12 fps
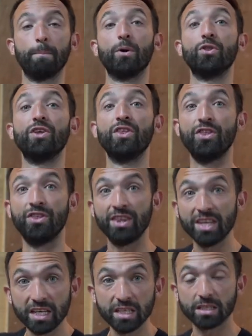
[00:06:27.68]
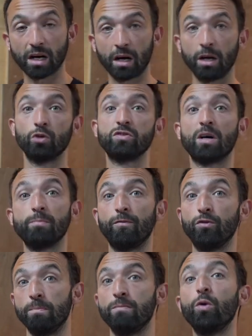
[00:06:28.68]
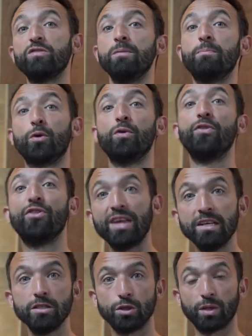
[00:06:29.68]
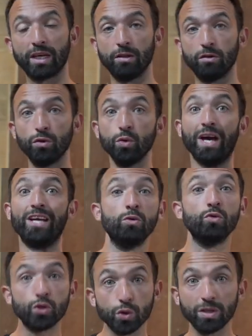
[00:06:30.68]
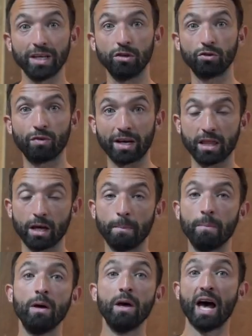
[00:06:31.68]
But these are some of the most important things you can do, and you should integrate them